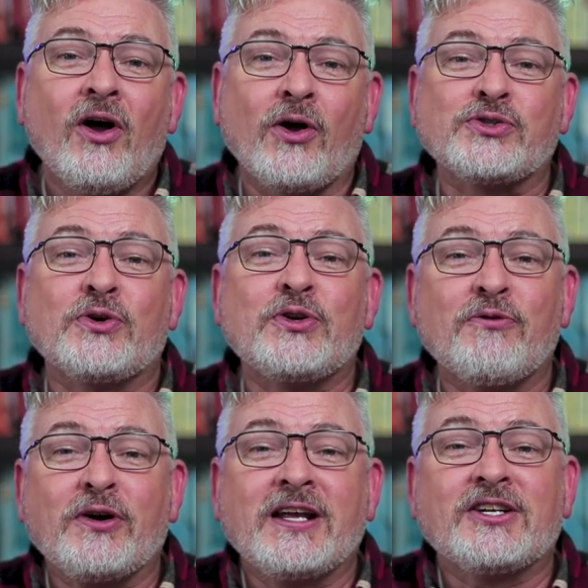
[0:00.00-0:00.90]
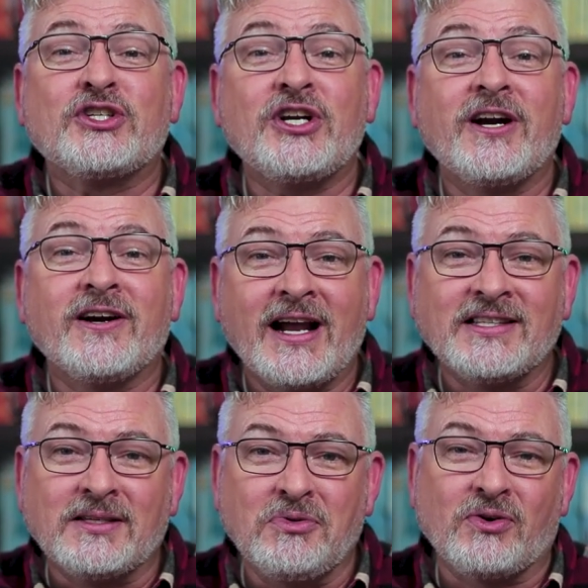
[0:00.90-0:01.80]
Also, don't forget to share
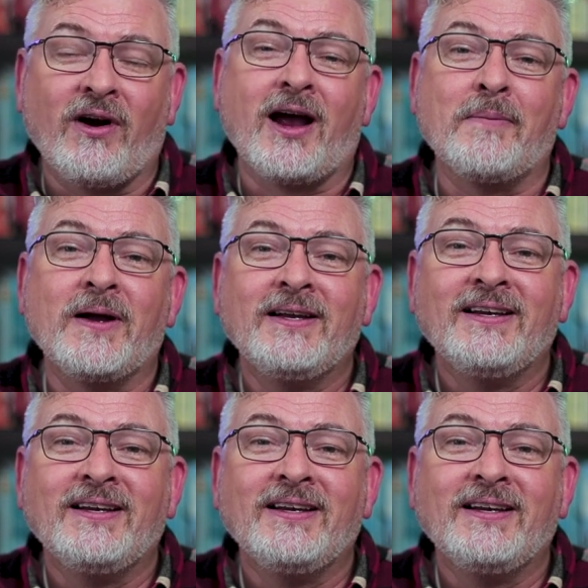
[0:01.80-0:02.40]
and subscribe.